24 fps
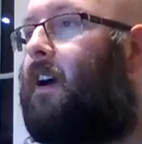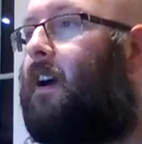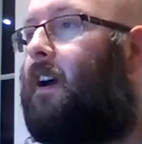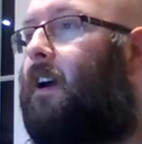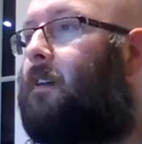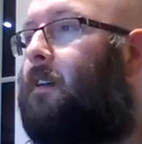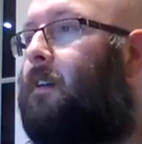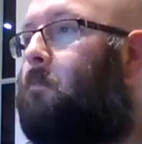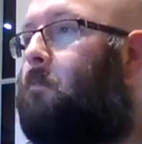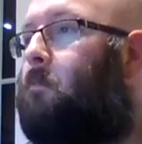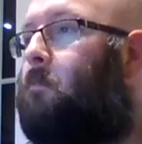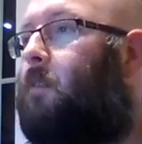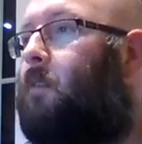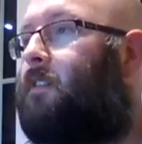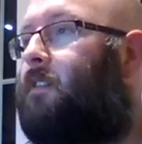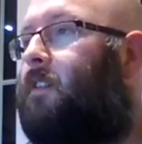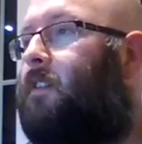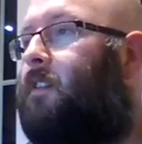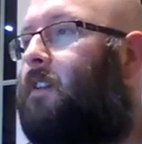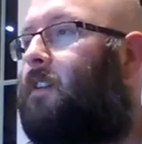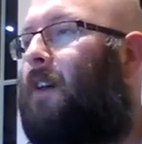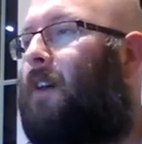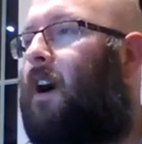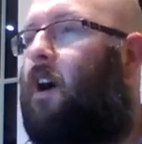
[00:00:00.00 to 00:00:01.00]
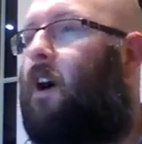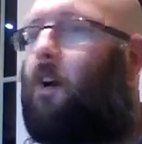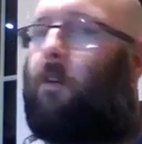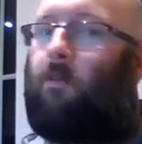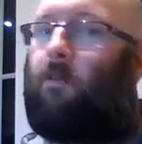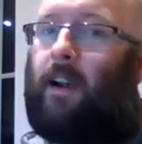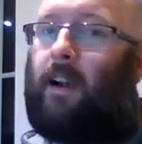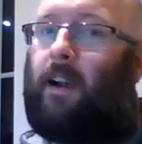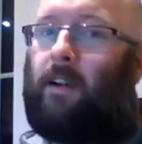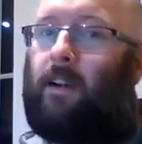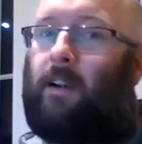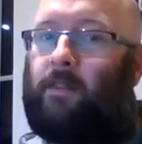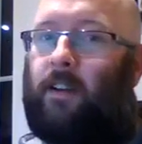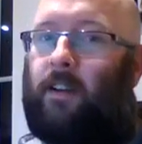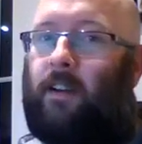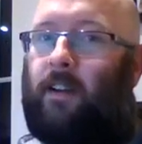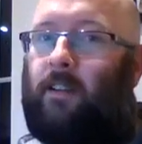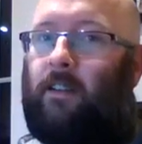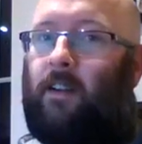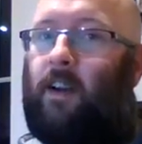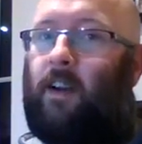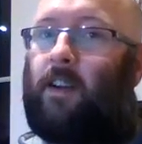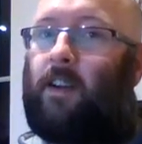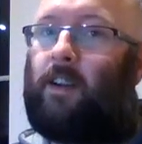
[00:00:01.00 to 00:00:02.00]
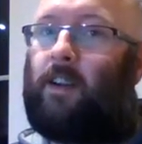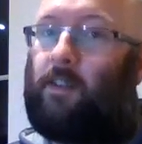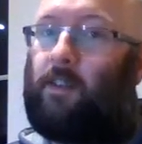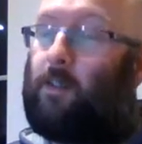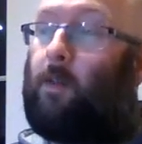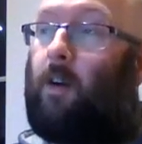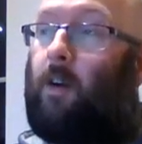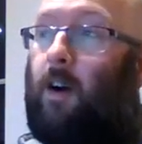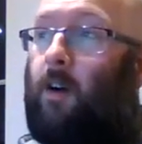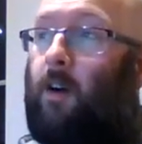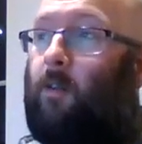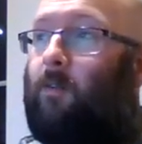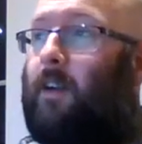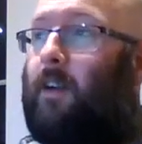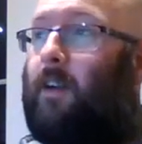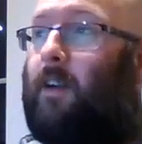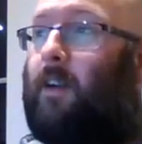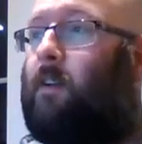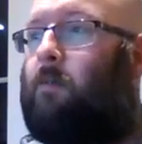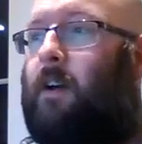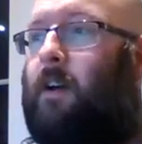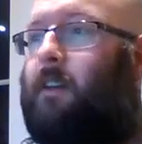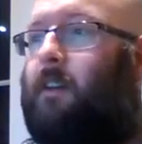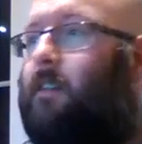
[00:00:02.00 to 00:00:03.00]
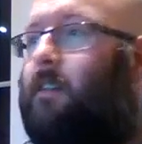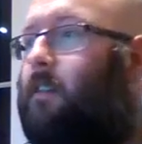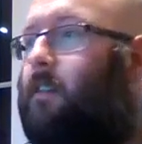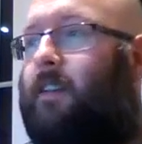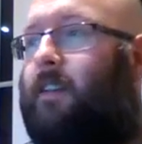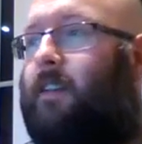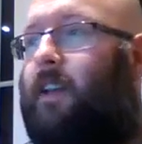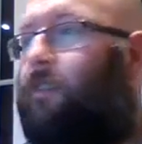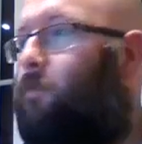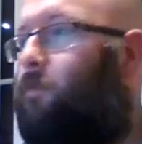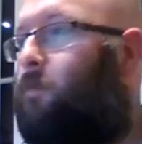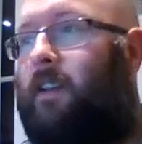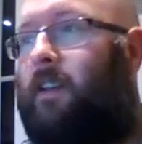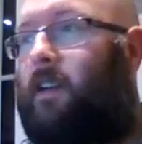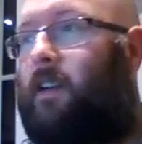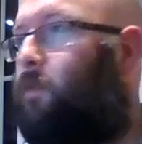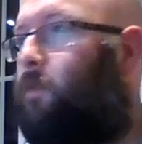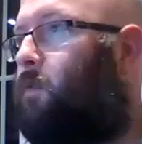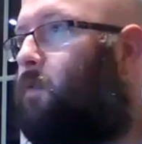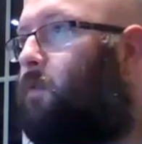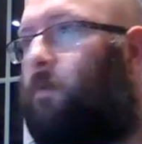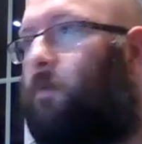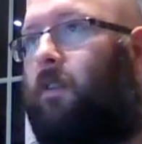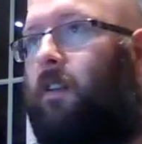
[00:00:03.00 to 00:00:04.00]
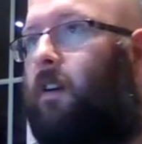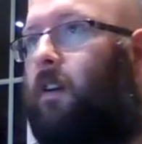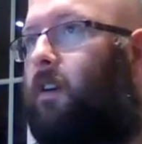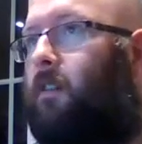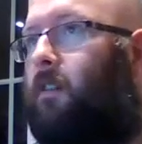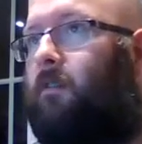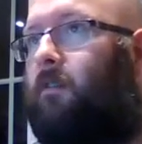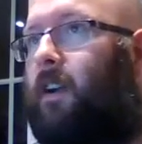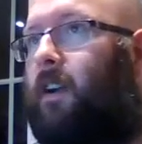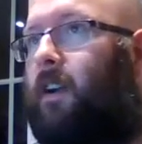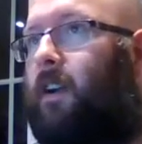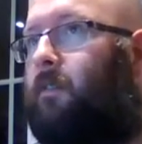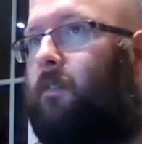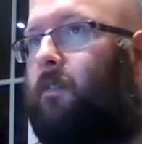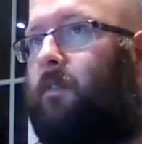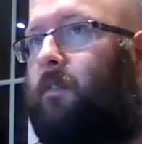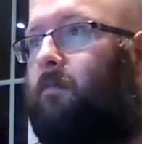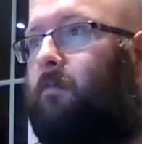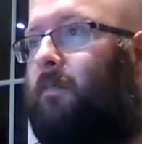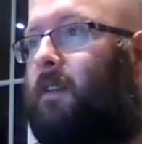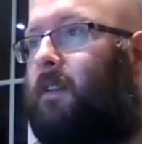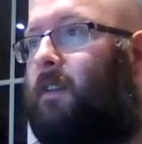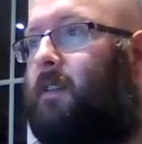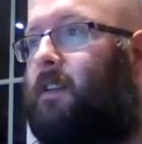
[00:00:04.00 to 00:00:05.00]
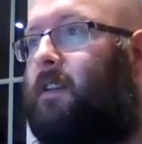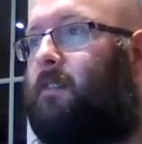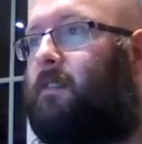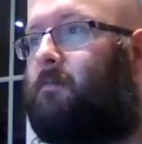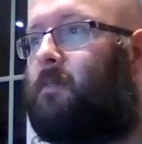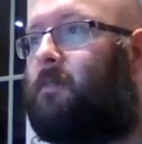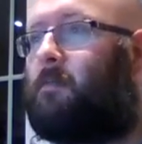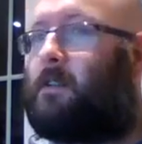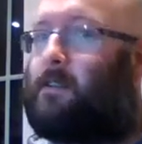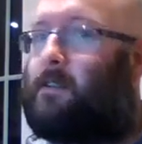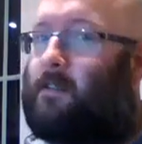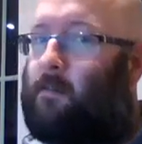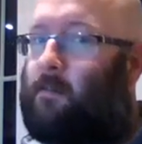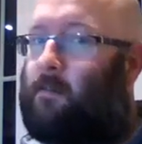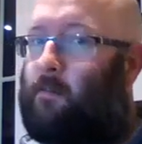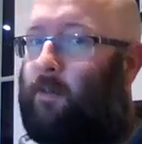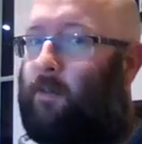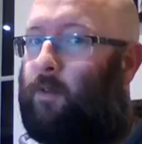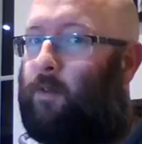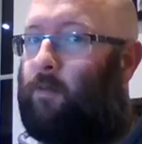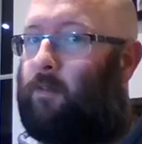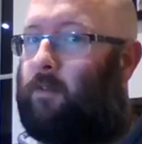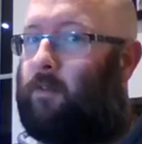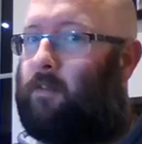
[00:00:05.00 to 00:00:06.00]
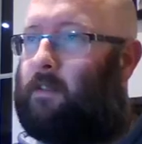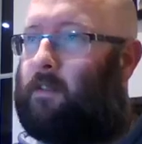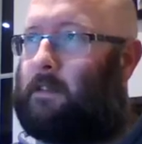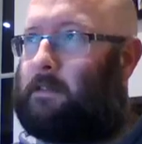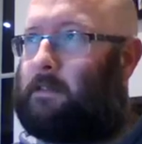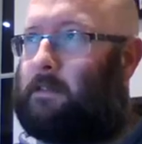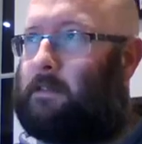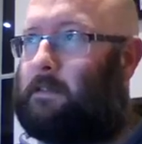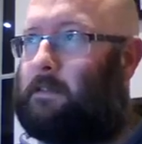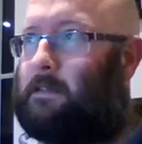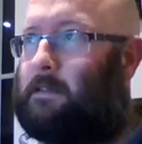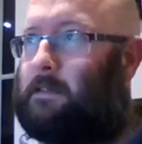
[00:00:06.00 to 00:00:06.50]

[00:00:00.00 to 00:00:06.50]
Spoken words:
I don't know about a whole round though. I could do a whole round, but I don't think everybody else would want a whole round. Maybe some of you would.